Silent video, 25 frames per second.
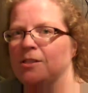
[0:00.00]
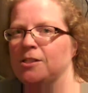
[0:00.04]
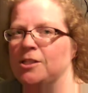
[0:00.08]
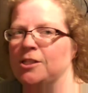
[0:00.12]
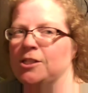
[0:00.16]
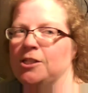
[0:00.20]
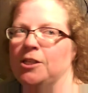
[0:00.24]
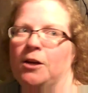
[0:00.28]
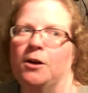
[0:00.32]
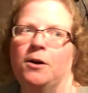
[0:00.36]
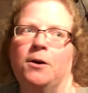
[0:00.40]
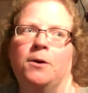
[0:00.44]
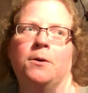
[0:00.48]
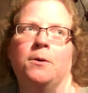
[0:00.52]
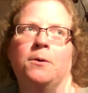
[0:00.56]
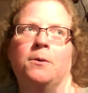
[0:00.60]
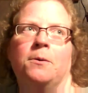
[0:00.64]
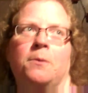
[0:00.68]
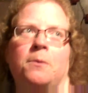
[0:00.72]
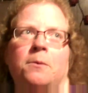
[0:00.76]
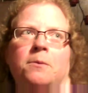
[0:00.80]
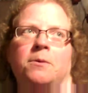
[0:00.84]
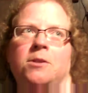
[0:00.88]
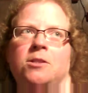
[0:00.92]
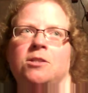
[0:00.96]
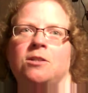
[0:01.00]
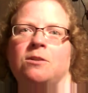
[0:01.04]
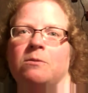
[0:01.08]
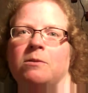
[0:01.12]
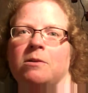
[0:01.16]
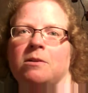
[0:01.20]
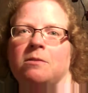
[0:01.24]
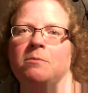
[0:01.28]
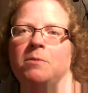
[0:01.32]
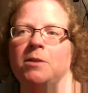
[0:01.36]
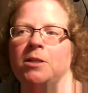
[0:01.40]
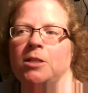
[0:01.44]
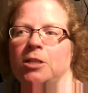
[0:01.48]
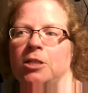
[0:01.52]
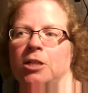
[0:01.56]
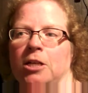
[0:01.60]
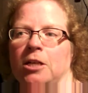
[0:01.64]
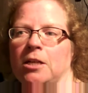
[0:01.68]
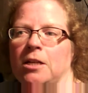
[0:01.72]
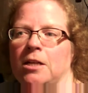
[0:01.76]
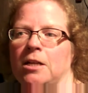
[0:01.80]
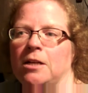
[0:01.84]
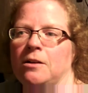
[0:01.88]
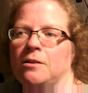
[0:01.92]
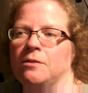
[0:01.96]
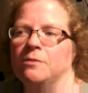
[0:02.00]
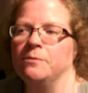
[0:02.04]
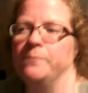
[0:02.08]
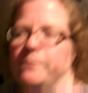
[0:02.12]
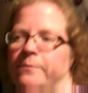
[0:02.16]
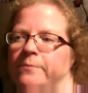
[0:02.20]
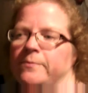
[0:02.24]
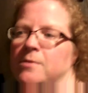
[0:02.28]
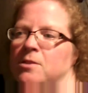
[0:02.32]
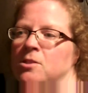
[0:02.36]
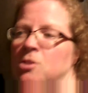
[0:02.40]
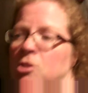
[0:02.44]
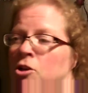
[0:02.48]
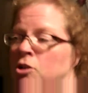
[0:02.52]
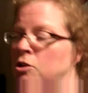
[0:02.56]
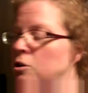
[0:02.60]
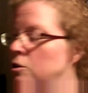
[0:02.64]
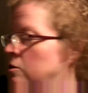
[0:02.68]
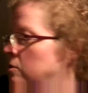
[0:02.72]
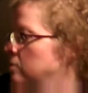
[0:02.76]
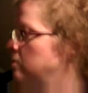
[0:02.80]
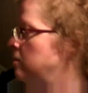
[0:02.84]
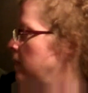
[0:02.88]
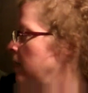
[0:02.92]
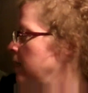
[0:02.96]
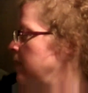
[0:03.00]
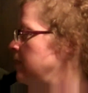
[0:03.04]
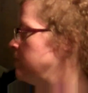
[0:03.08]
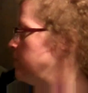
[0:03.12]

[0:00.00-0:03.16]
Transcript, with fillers: page. So she wants me to check it out. So I